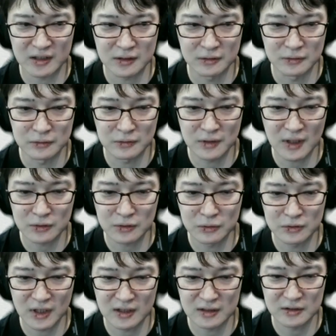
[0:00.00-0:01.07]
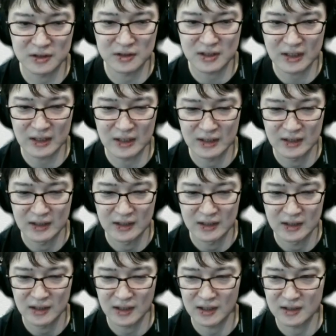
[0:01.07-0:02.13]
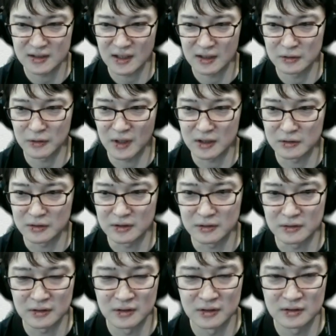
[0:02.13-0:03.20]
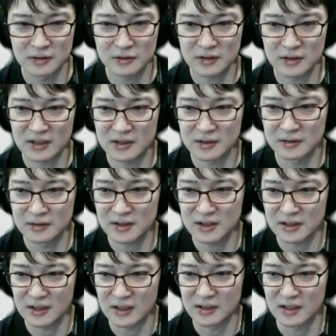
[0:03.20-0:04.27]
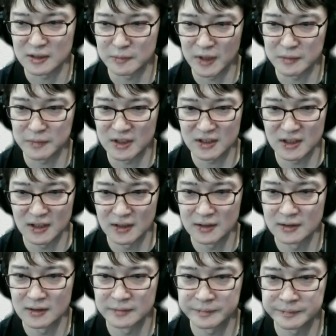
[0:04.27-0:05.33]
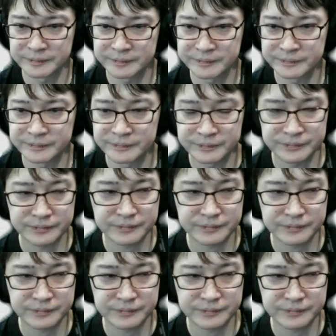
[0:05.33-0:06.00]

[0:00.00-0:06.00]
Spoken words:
Therefore, we concluded overall performance of the control bucket was better.